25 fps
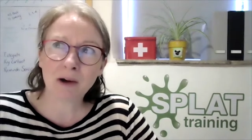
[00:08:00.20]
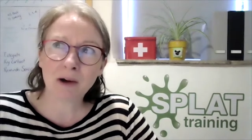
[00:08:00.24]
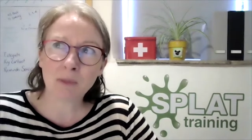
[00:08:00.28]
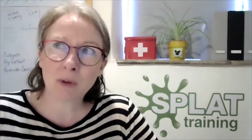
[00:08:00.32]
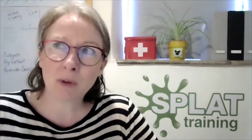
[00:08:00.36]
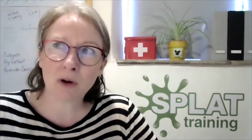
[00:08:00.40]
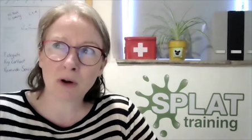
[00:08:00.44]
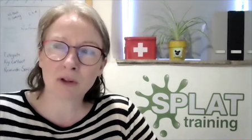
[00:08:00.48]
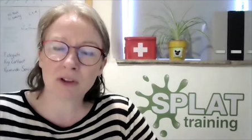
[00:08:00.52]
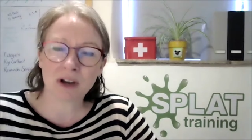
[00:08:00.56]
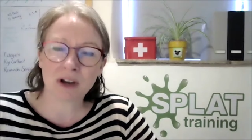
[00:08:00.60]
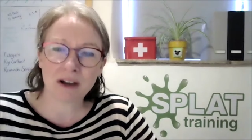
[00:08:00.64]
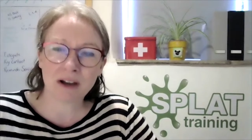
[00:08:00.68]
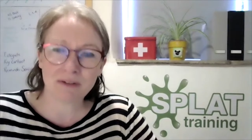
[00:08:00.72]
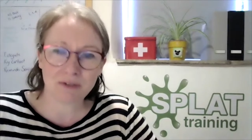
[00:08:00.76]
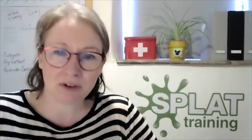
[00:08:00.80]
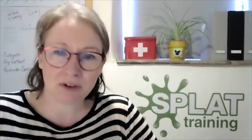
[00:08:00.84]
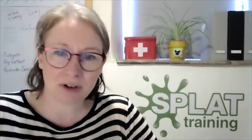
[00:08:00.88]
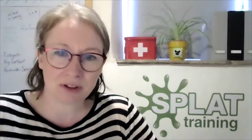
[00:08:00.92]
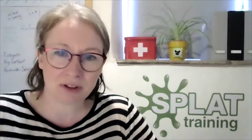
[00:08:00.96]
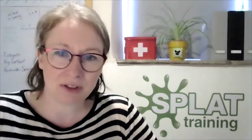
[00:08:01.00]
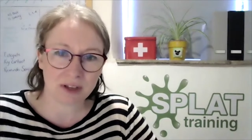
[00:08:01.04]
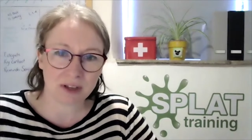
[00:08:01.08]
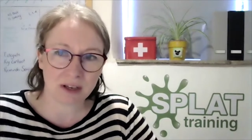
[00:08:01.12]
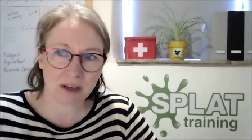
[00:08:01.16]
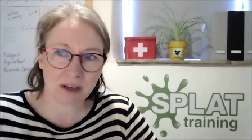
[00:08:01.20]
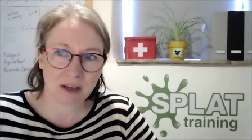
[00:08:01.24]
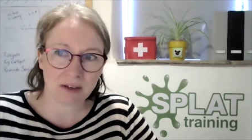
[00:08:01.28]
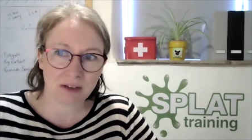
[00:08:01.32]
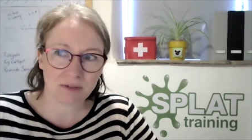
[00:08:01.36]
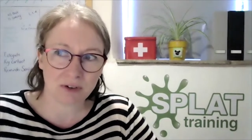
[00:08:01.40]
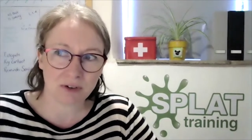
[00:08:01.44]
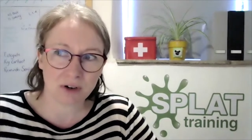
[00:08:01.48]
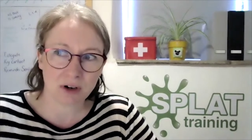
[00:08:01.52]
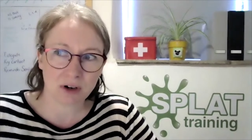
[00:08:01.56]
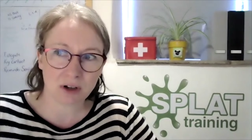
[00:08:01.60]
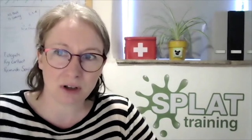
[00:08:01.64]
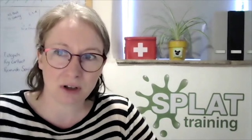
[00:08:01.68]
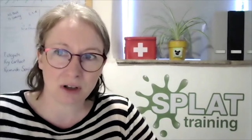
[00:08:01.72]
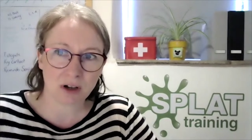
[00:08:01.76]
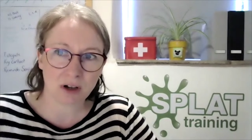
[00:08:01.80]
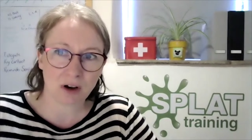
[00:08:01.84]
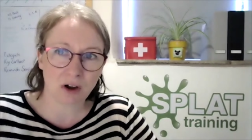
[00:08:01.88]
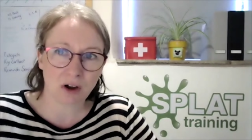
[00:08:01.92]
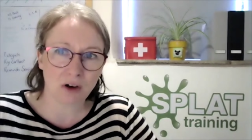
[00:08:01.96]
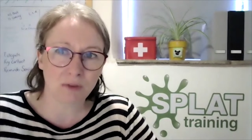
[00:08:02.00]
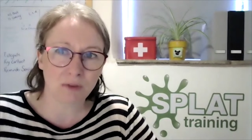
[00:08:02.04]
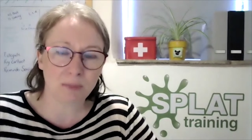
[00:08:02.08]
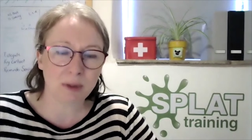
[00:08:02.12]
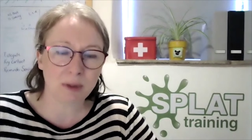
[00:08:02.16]
more than ever, I think, given that a
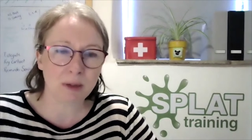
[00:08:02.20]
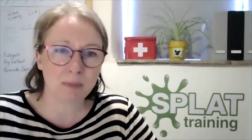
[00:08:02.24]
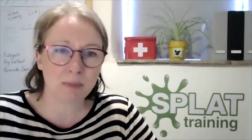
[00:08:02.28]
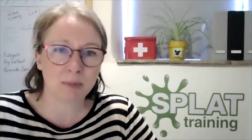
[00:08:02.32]
lot of